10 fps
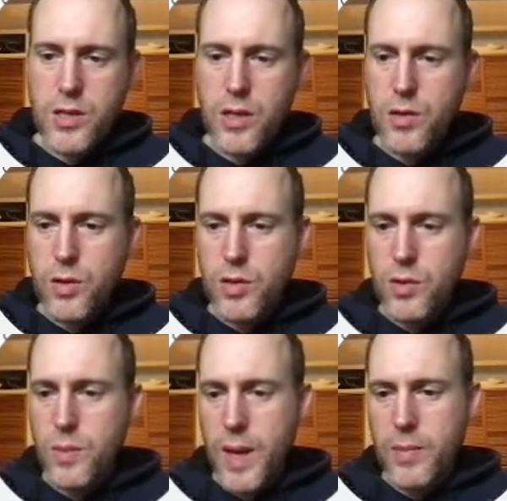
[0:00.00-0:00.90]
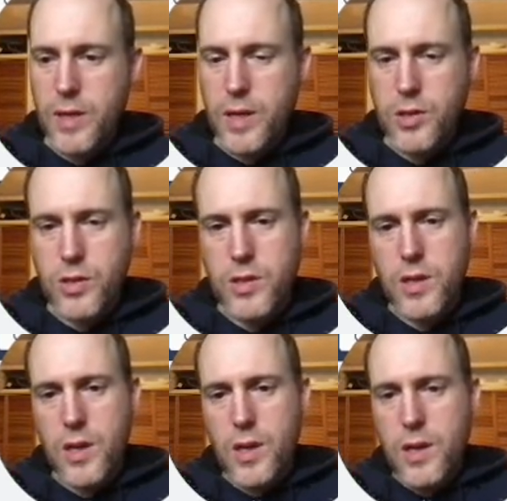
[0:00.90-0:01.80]
in your Tulip applications.
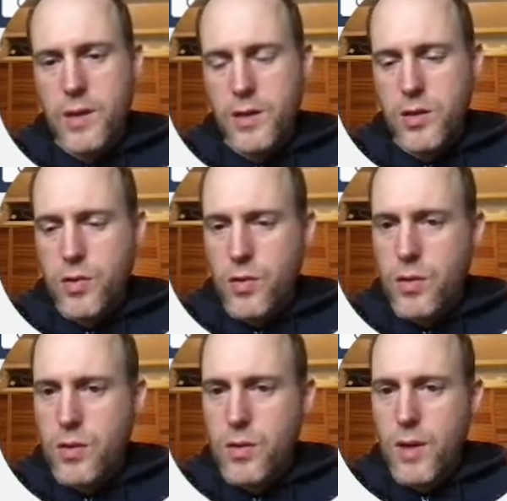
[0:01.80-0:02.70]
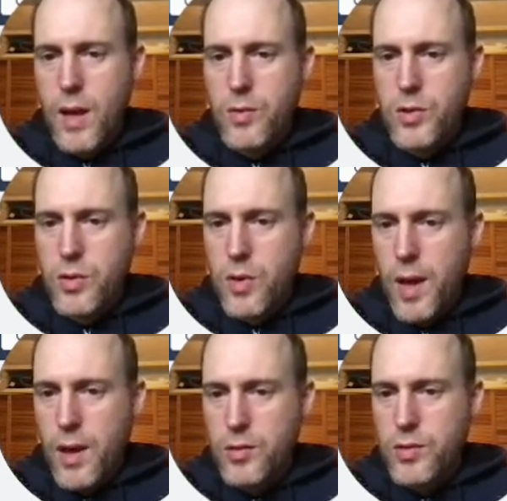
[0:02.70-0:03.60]
In this tutorial, I will show you
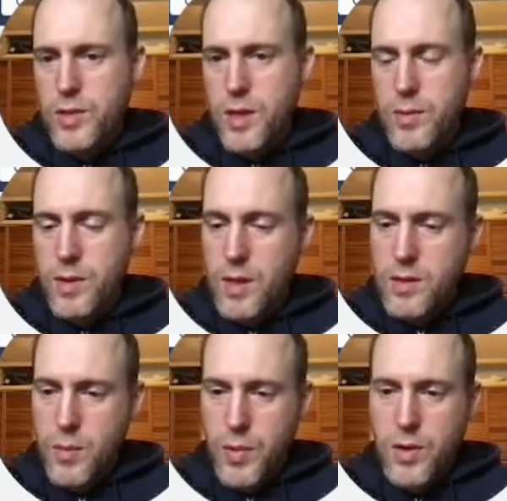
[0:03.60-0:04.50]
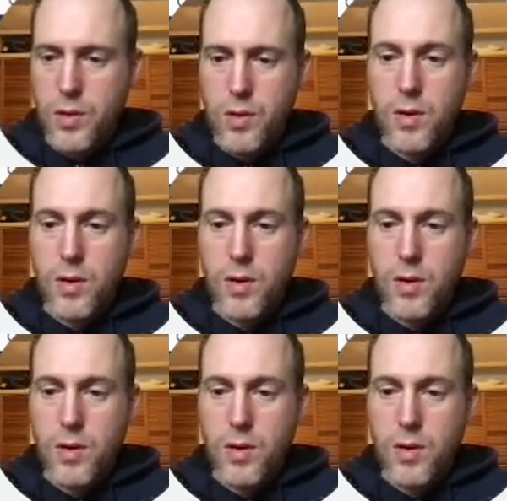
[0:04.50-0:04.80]
how to set things up on your